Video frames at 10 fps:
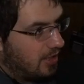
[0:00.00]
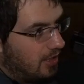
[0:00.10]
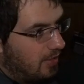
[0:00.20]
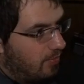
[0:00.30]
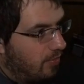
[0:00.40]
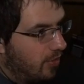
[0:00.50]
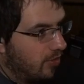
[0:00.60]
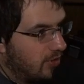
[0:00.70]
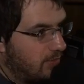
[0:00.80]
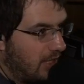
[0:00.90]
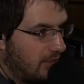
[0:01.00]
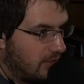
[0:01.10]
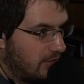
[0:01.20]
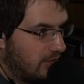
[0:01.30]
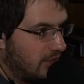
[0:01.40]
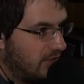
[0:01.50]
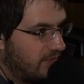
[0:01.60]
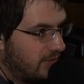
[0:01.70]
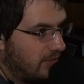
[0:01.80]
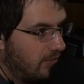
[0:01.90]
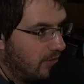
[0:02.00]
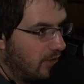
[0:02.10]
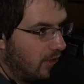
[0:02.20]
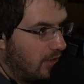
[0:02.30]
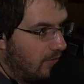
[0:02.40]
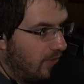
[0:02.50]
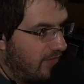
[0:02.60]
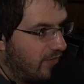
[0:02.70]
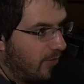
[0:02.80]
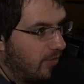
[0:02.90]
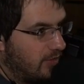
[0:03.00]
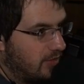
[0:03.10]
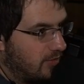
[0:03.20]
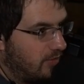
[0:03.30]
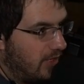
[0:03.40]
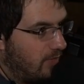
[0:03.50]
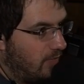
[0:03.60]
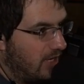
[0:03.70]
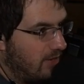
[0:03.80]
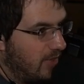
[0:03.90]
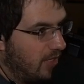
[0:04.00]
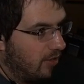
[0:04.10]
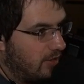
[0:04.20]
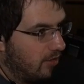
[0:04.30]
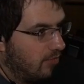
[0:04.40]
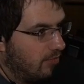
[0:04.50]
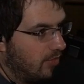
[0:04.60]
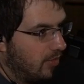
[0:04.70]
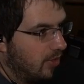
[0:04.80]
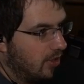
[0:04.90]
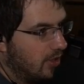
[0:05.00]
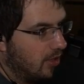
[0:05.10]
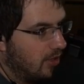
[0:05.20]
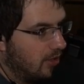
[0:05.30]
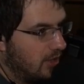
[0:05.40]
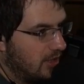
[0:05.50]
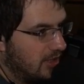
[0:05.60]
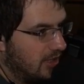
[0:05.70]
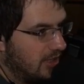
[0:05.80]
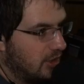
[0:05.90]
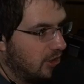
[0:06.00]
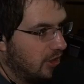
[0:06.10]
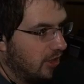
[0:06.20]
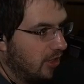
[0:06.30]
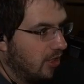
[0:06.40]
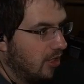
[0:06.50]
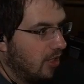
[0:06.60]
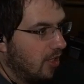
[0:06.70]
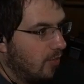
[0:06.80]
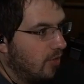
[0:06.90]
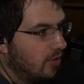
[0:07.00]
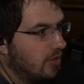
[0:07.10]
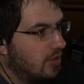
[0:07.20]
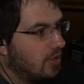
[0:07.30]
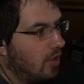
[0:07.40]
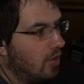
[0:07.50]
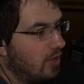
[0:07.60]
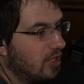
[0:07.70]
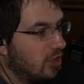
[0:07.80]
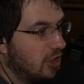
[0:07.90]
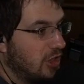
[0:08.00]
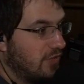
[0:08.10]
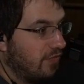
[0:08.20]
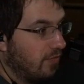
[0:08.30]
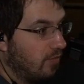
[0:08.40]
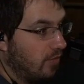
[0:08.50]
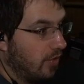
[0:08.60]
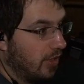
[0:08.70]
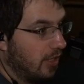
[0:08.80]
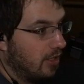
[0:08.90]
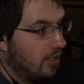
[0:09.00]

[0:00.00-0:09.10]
hut produces polished stone in exchange for stone. Wheat farm produces wheat. Windmill. Uh, I see the chain. Produces coal in exchange for wood.